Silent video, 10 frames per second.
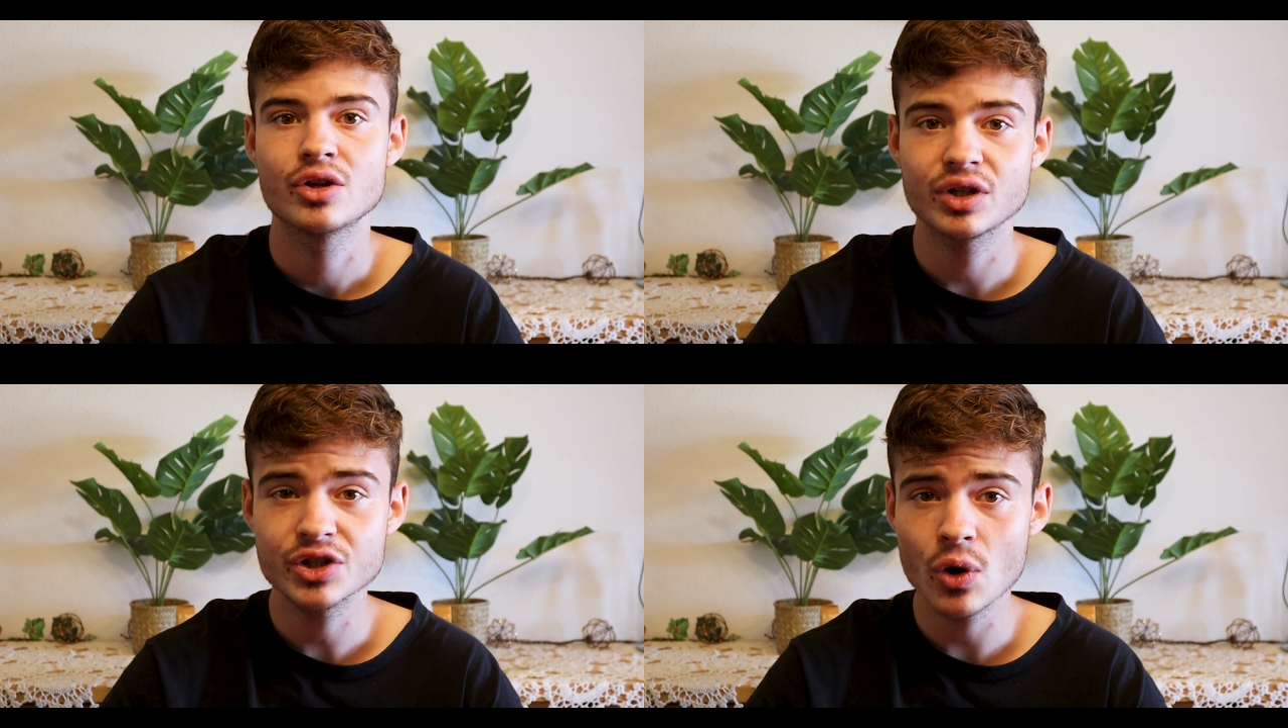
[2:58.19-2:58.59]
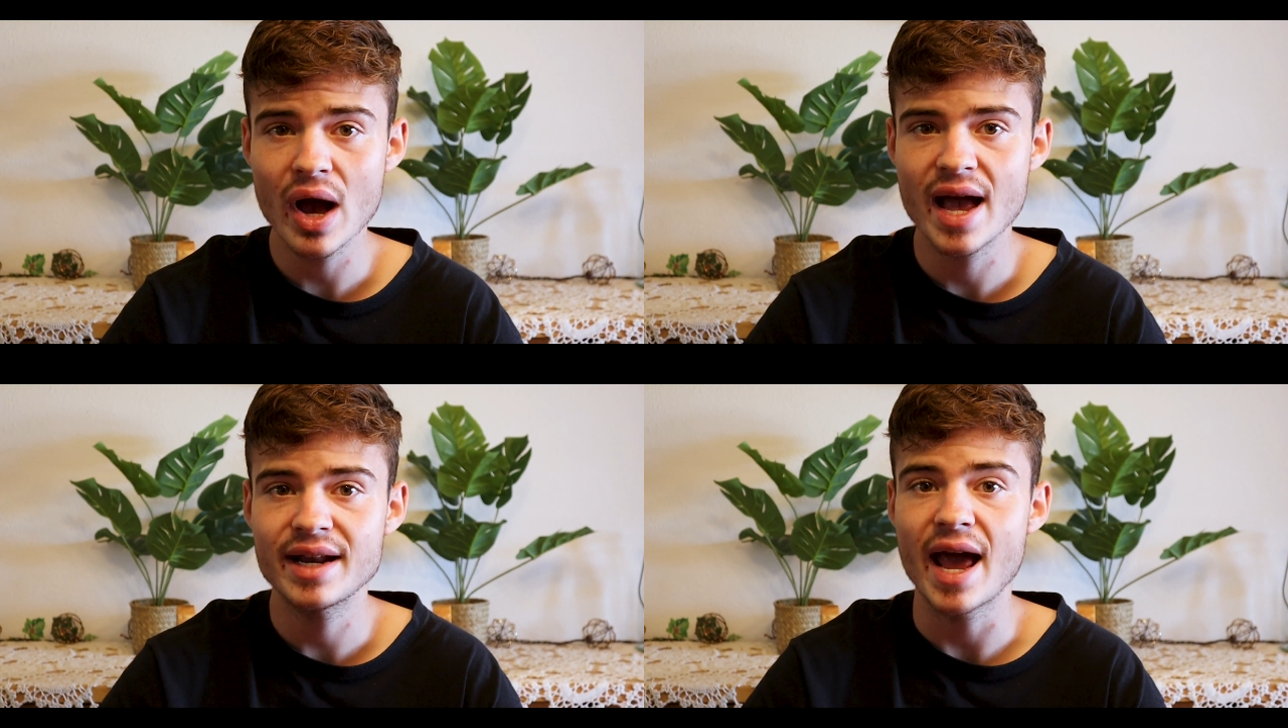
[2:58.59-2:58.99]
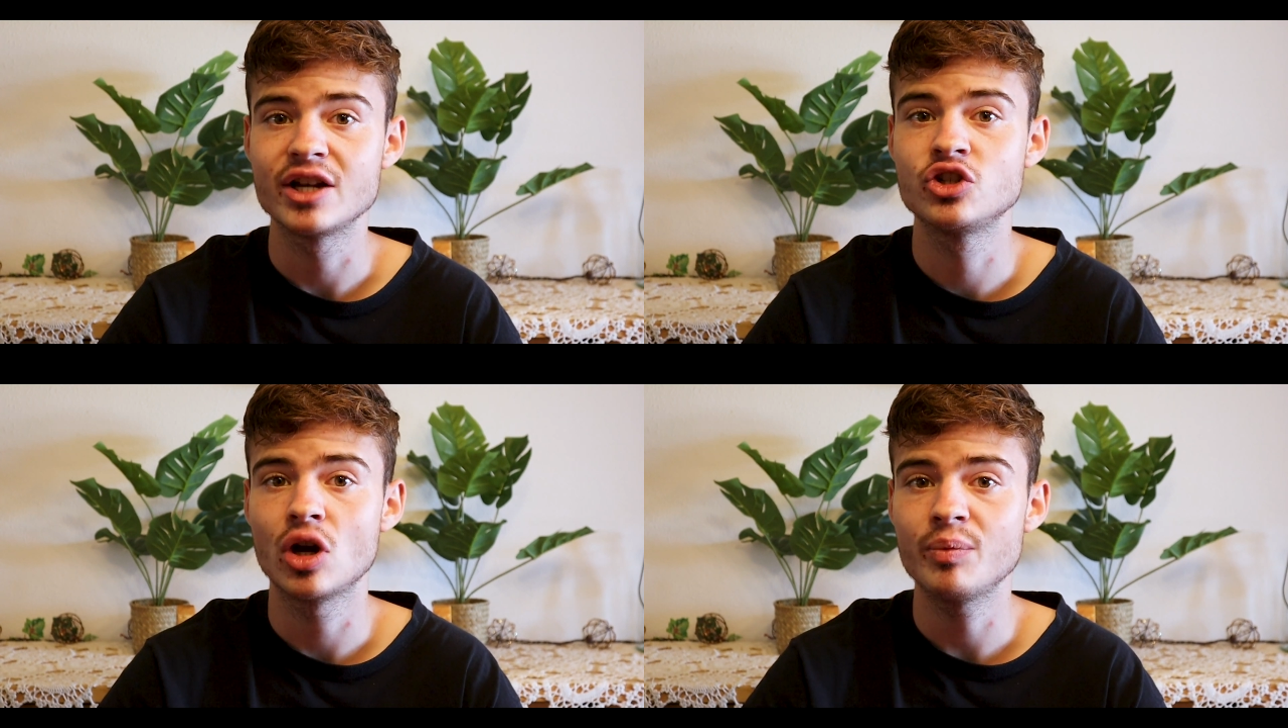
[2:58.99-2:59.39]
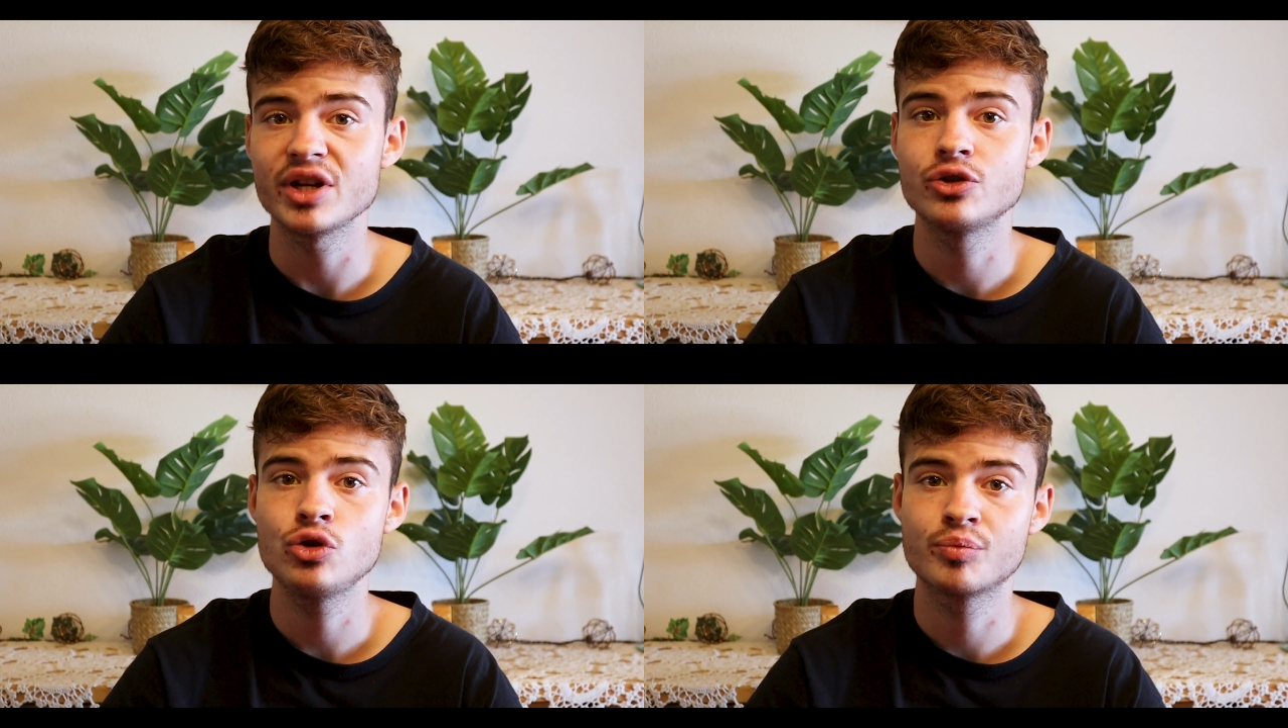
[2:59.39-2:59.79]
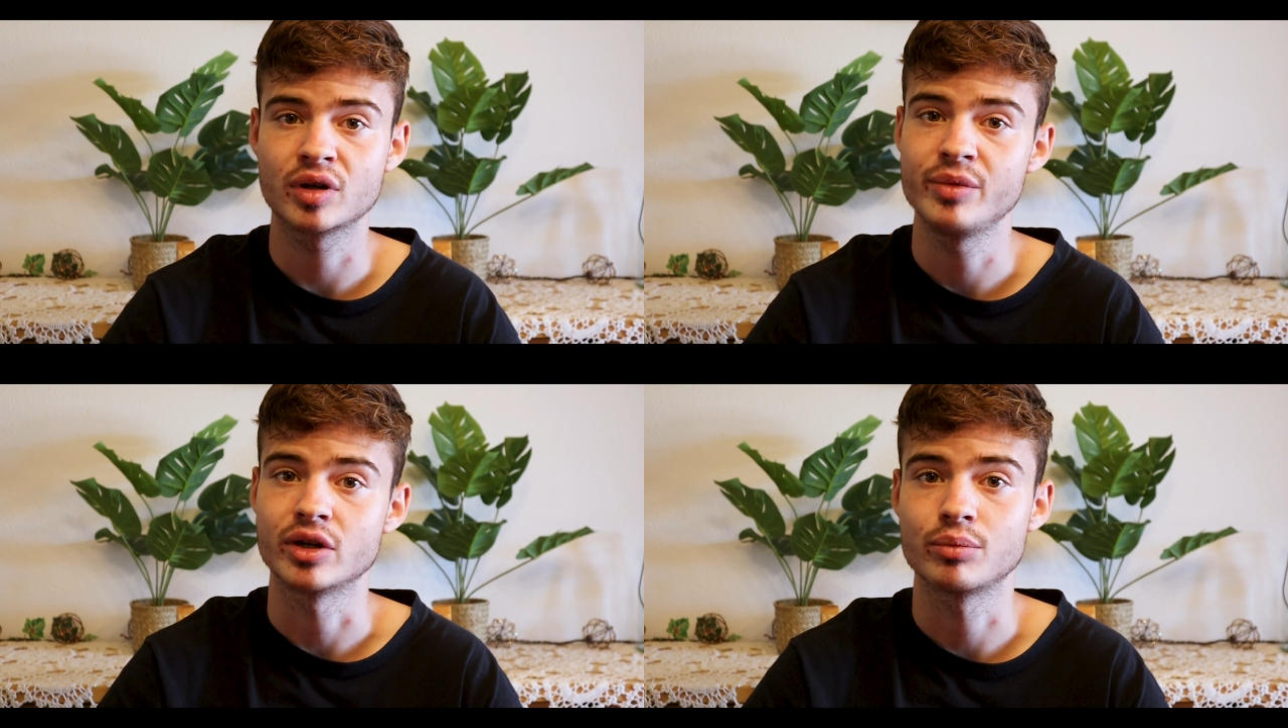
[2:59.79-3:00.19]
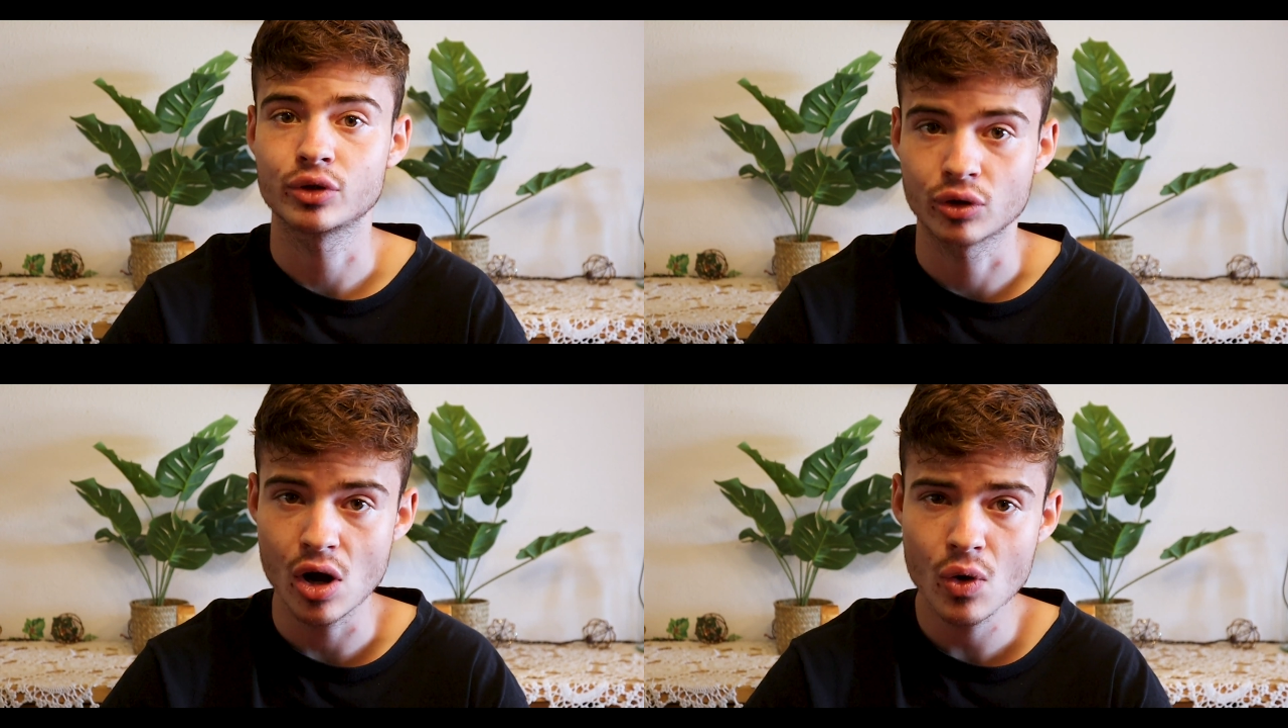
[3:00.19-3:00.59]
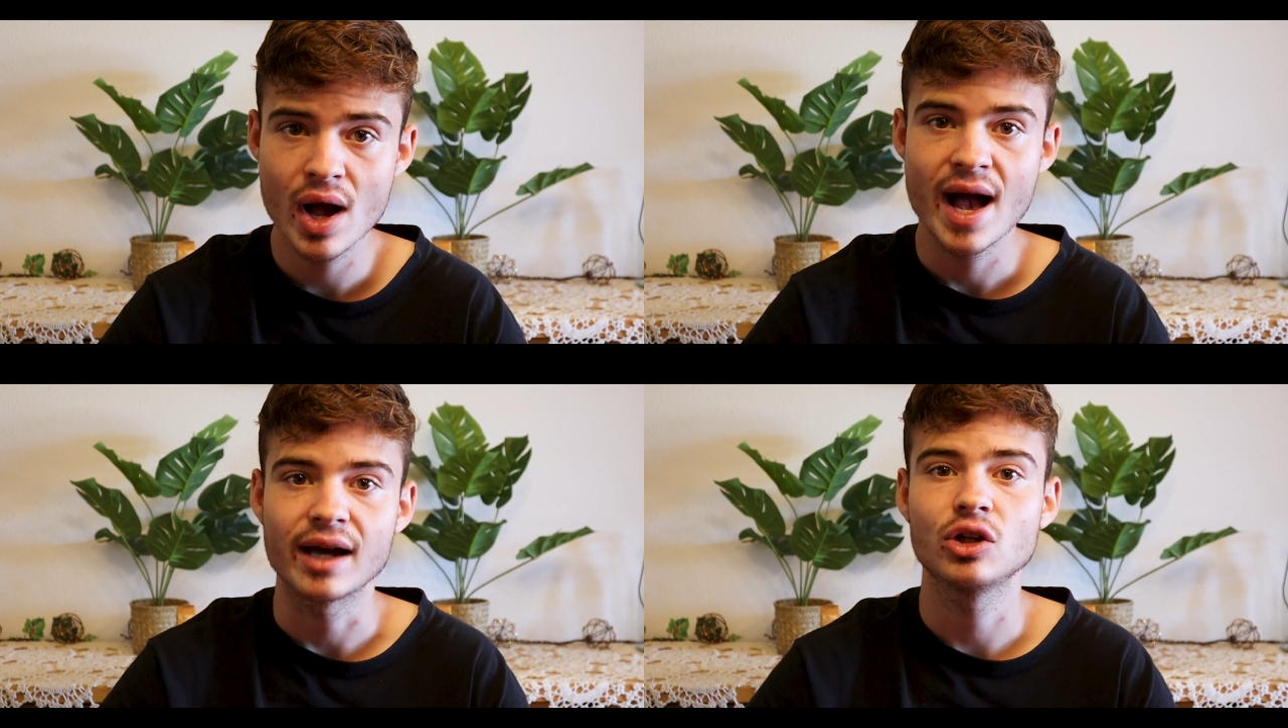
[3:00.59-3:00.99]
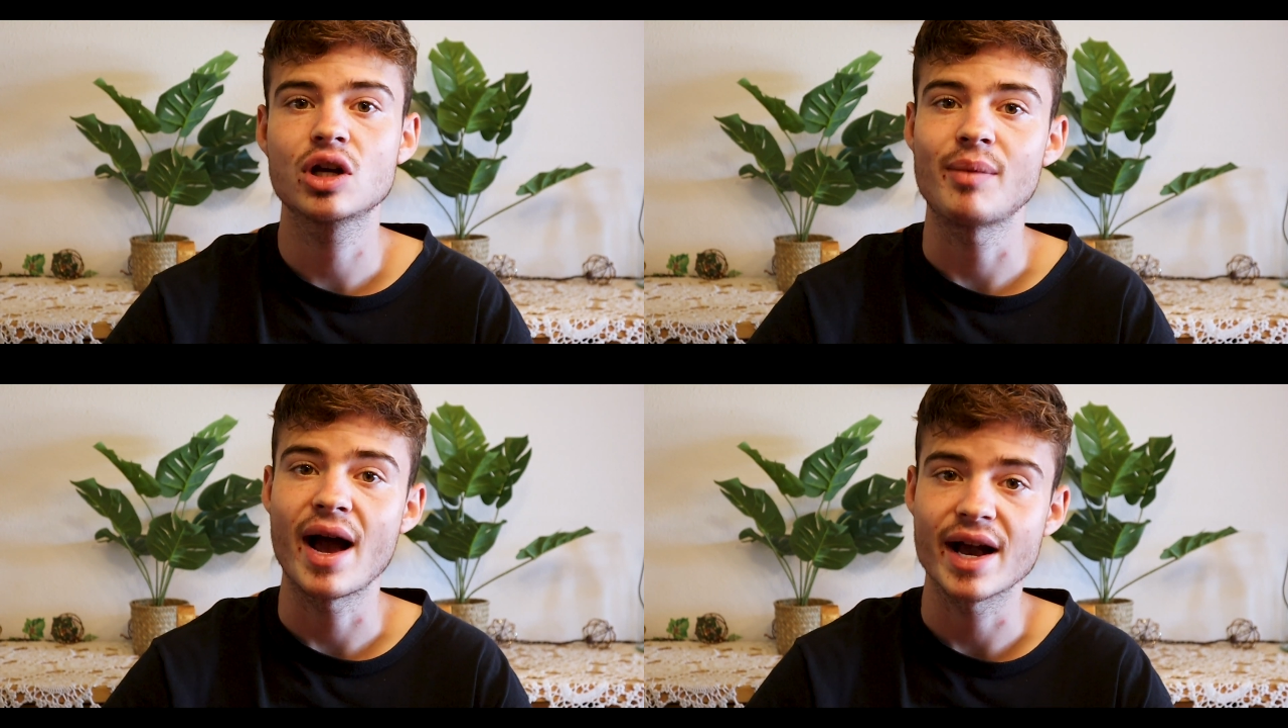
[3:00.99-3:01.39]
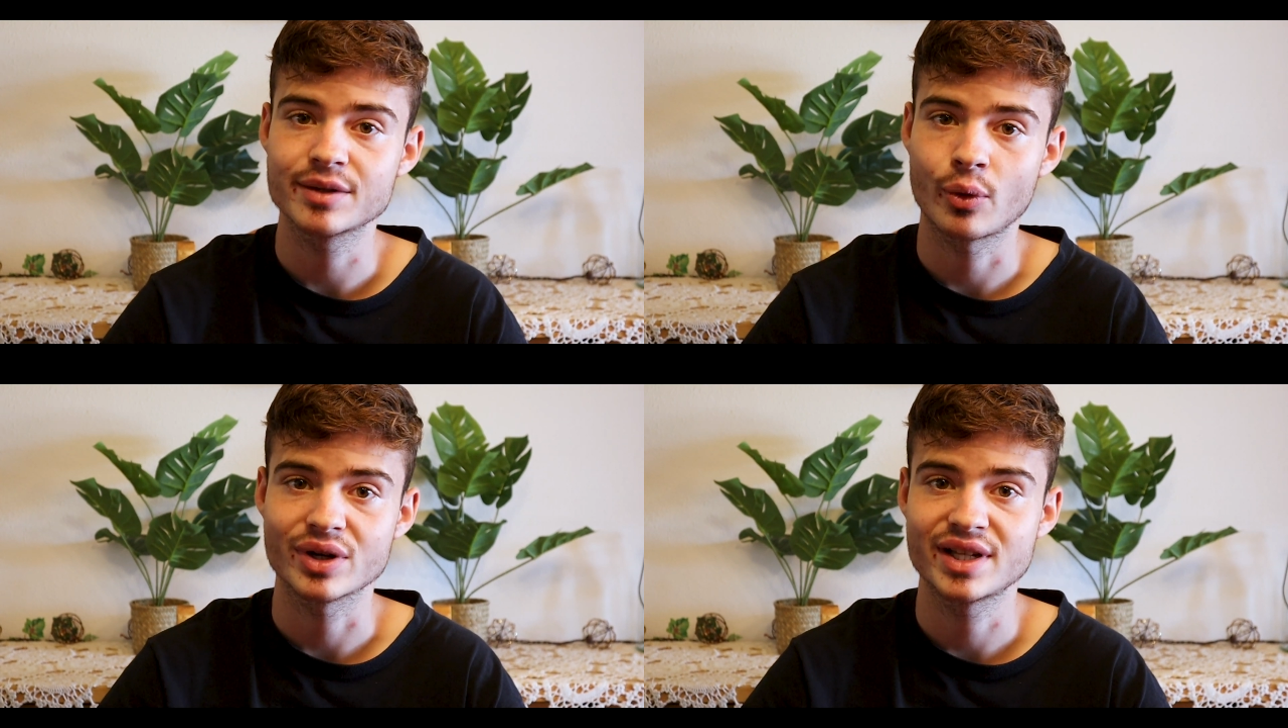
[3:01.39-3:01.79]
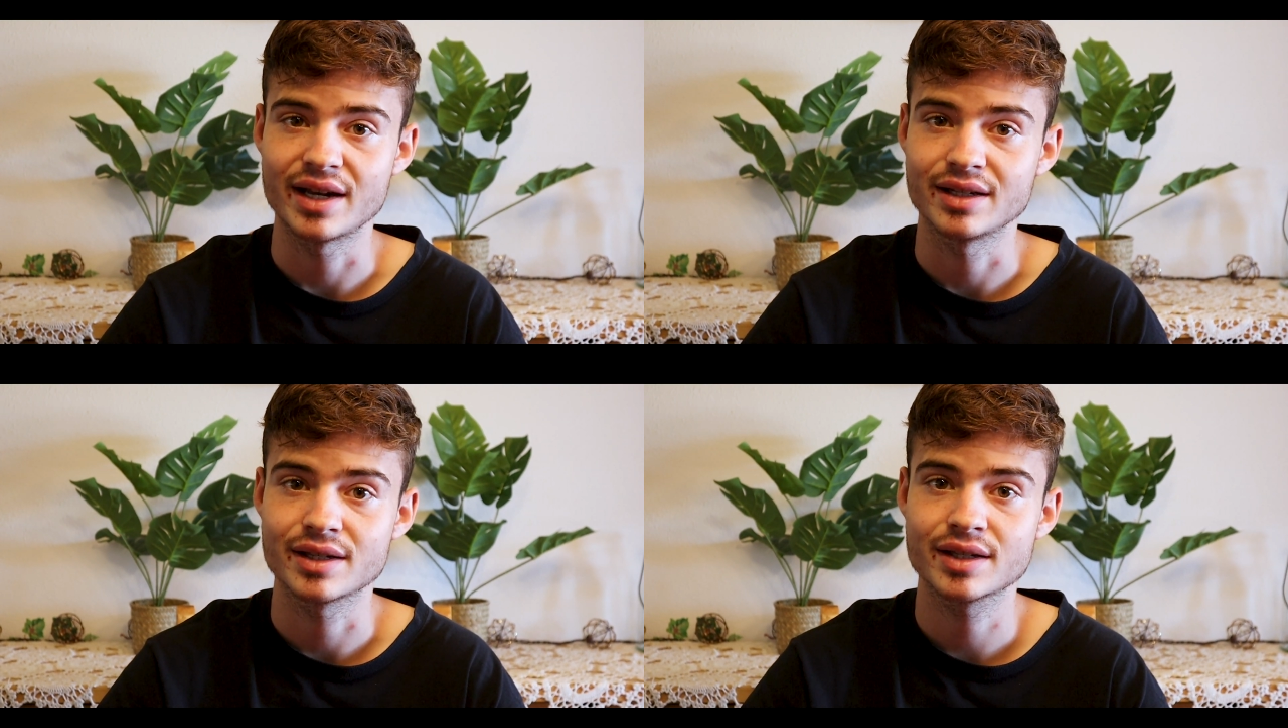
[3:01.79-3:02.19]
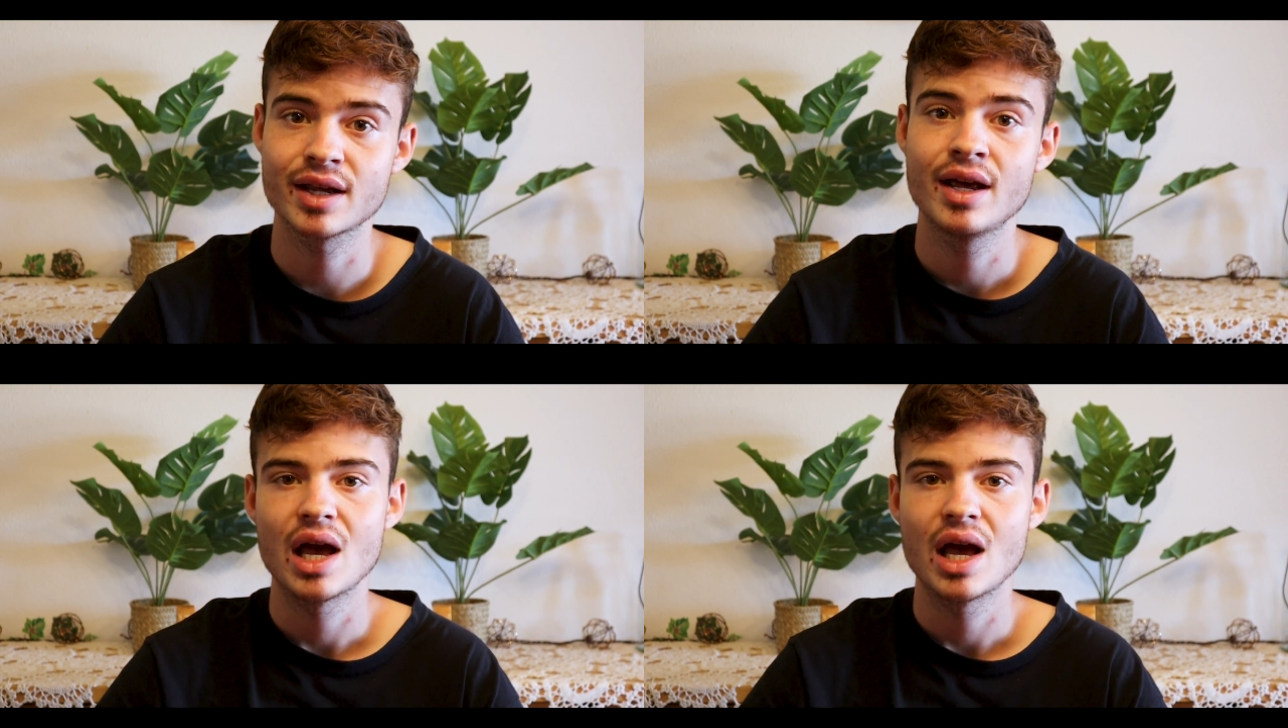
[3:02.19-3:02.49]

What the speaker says: So let's go ahead and jump into Premiere Pro and look at my export settings.